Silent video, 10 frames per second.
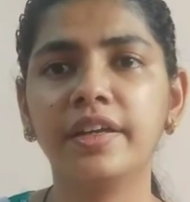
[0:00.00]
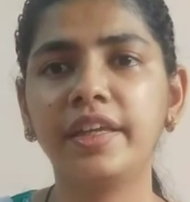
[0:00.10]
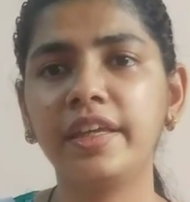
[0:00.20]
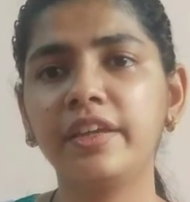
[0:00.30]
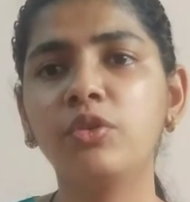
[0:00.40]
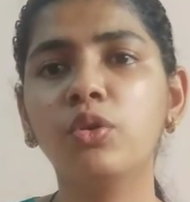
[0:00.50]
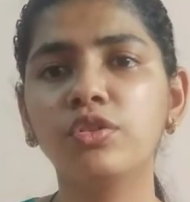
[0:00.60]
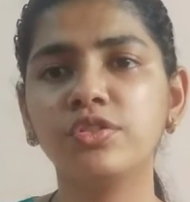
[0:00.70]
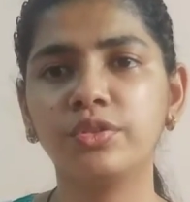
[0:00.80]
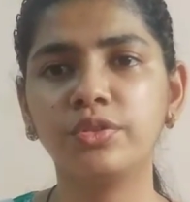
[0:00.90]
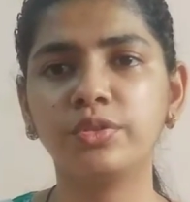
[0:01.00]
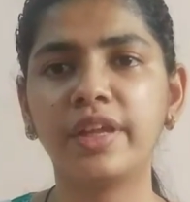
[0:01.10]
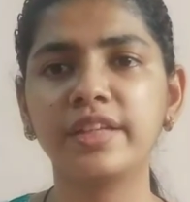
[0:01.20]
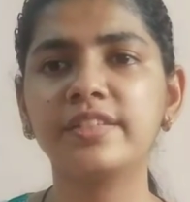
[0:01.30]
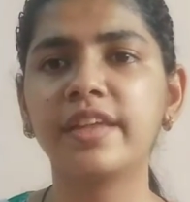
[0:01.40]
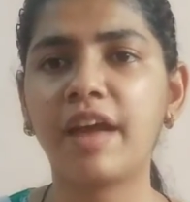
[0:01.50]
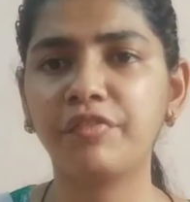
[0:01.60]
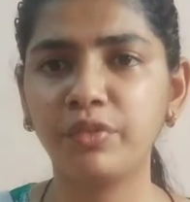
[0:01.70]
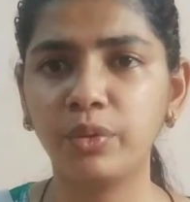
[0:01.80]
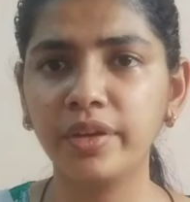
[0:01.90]
he goes onto that
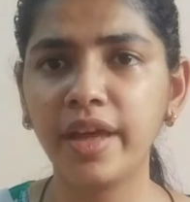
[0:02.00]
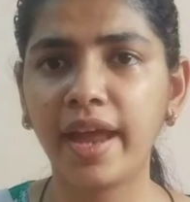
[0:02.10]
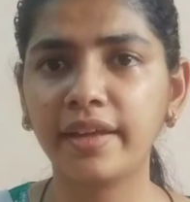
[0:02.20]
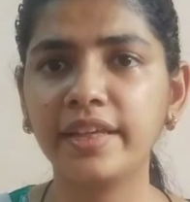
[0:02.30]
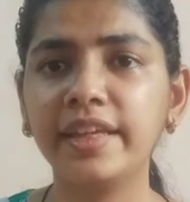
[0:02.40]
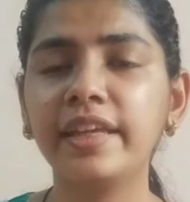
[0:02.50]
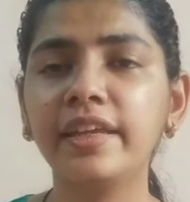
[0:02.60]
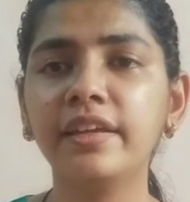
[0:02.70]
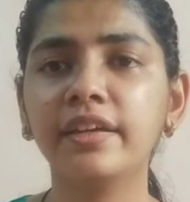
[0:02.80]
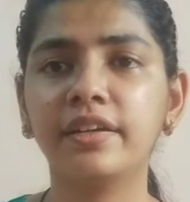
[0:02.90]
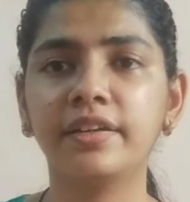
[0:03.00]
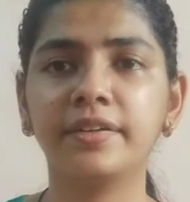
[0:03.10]
scaffold, and he